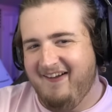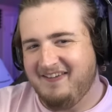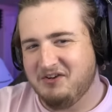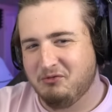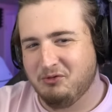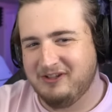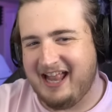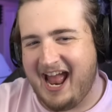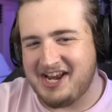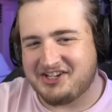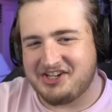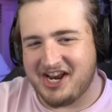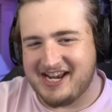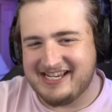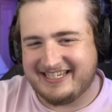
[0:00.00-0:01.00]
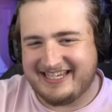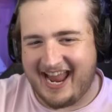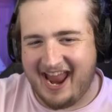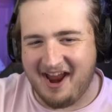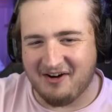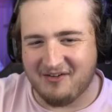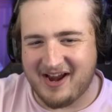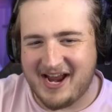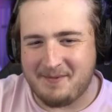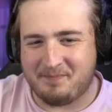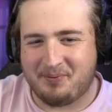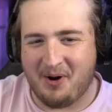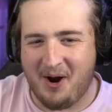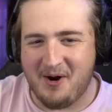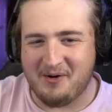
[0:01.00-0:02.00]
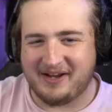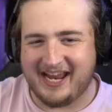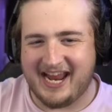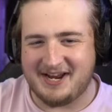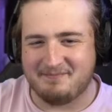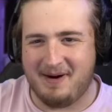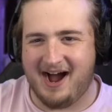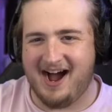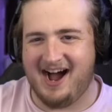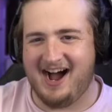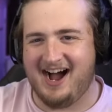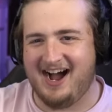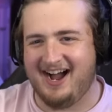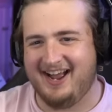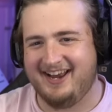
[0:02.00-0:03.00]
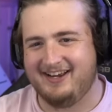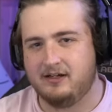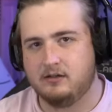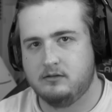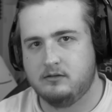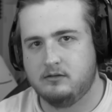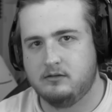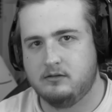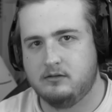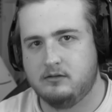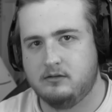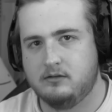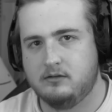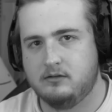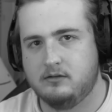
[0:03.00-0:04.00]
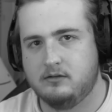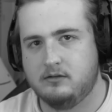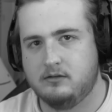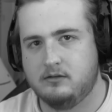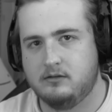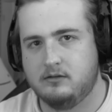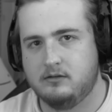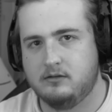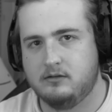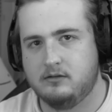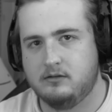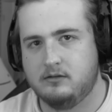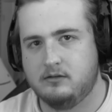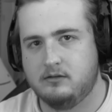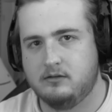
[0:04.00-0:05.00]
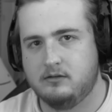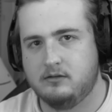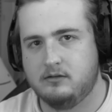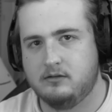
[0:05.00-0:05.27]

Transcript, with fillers: legendary Pokemon! The one Pokemon that's four times weak to